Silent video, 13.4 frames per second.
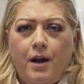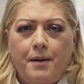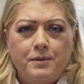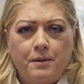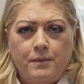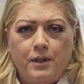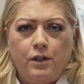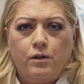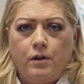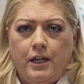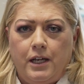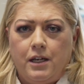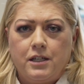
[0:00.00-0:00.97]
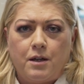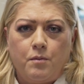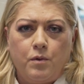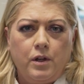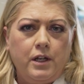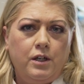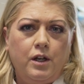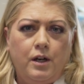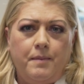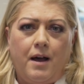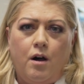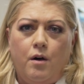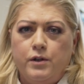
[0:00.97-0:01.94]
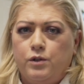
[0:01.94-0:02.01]
grab something green because I'm really good
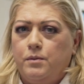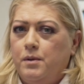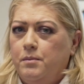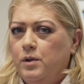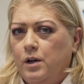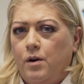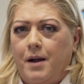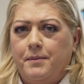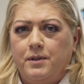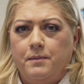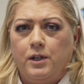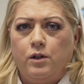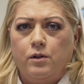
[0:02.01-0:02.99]
about always remembering to grab something